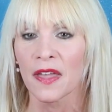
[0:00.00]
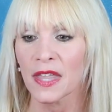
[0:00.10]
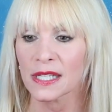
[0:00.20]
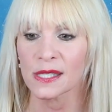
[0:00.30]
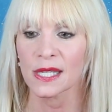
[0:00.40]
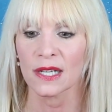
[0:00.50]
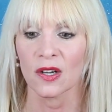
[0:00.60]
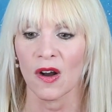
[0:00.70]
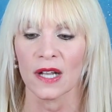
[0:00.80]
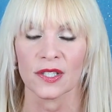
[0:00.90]
Things that
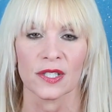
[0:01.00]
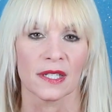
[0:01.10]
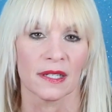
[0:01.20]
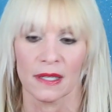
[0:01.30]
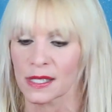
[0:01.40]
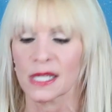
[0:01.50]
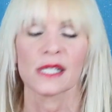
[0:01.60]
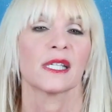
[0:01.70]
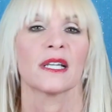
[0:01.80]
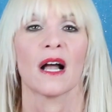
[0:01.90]
cost a, a
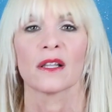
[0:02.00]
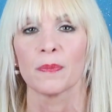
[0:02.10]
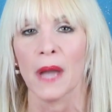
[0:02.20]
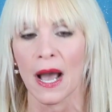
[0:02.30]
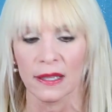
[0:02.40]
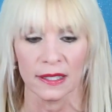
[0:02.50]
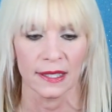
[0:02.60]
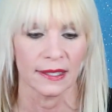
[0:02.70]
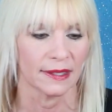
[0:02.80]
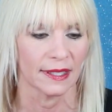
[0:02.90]
sixty dollar
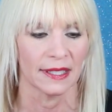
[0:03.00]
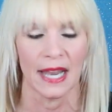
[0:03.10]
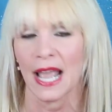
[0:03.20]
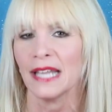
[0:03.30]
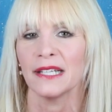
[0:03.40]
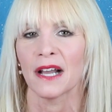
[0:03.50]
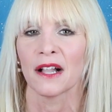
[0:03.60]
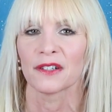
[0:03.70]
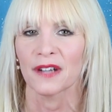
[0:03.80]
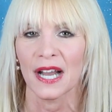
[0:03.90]
palette, an eighty
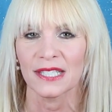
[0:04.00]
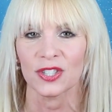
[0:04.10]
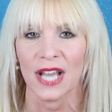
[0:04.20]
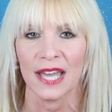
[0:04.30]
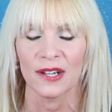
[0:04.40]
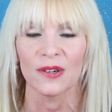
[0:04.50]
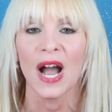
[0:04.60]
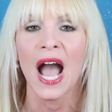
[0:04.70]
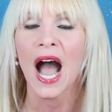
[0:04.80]
dollar eyeshadow.